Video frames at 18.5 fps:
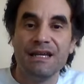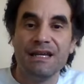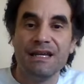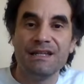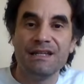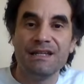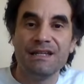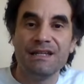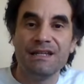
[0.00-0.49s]

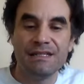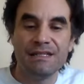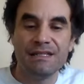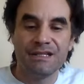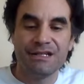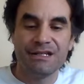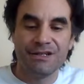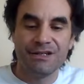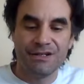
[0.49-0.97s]
it is
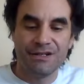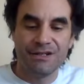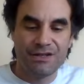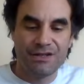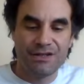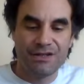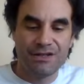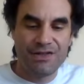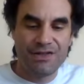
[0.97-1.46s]
clear
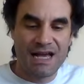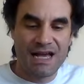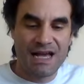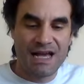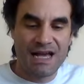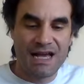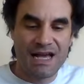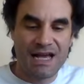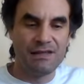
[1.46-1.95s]

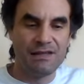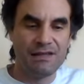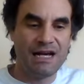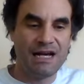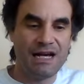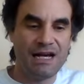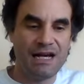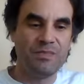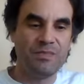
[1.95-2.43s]
that a
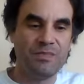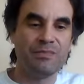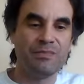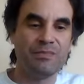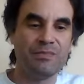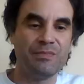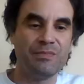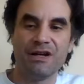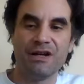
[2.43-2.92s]
lot of
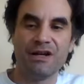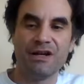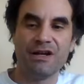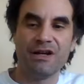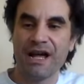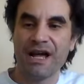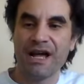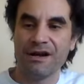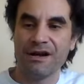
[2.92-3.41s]
people are
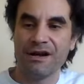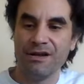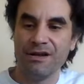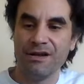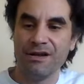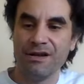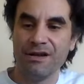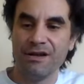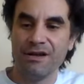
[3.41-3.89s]

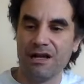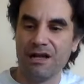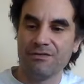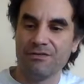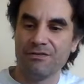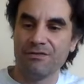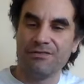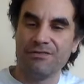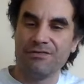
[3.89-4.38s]
unaware
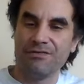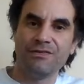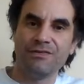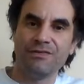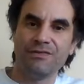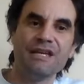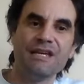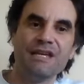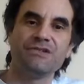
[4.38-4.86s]
of
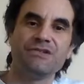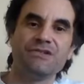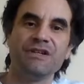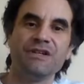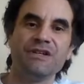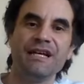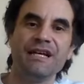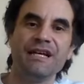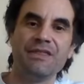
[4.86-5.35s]
the
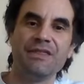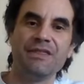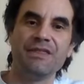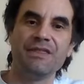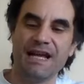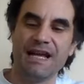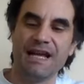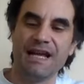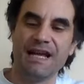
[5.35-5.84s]
history and the
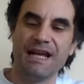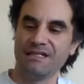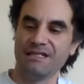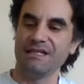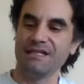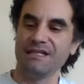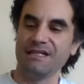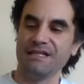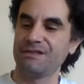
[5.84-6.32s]

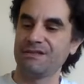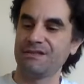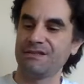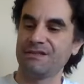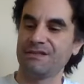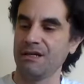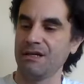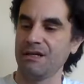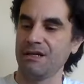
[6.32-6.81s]
realities